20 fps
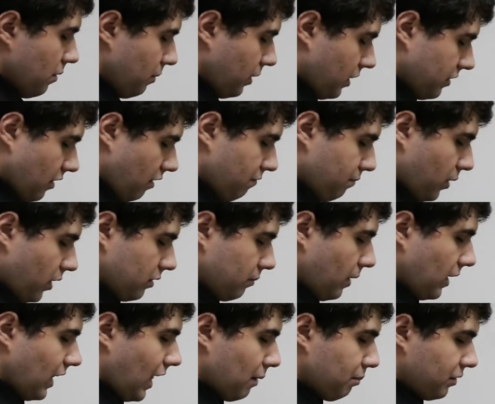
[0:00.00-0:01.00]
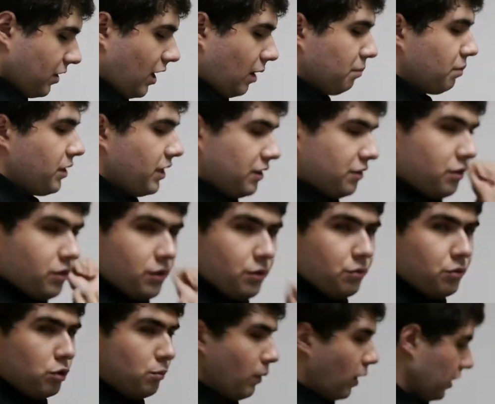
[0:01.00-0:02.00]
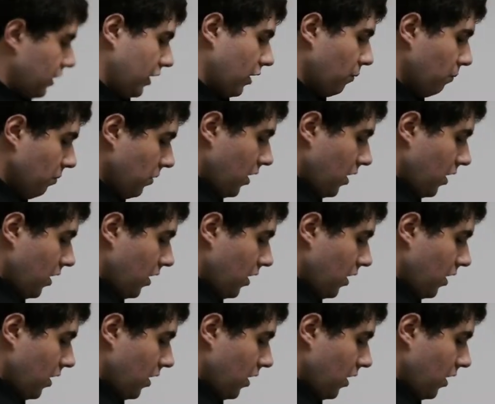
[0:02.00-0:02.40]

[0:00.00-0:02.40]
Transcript: because I've plugged my laptop into the room audio.